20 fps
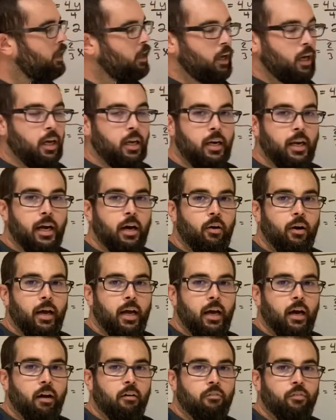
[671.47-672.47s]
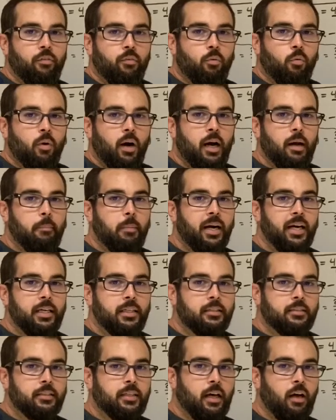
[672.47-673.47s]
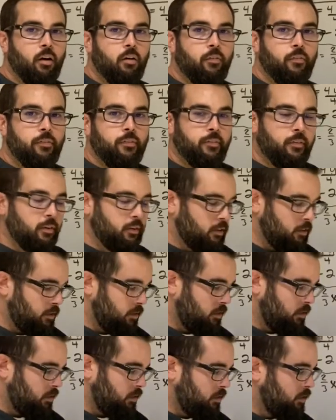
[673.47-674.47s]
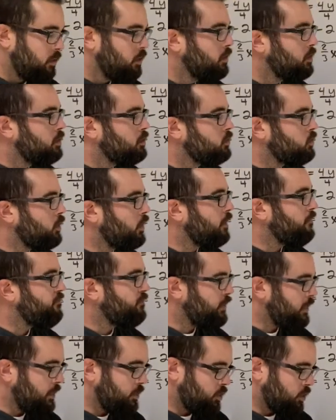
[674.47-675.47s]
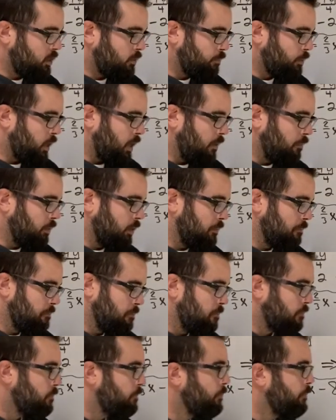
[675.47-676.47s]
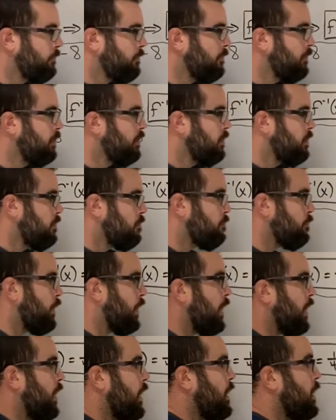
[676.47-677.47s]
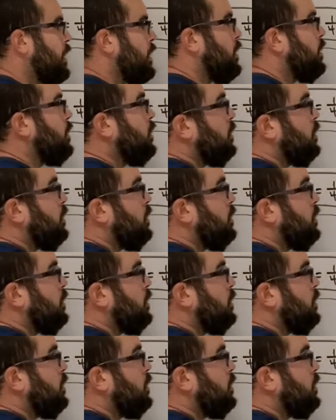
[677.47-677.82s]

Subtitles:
And now I have y by itself. So I finished the problem by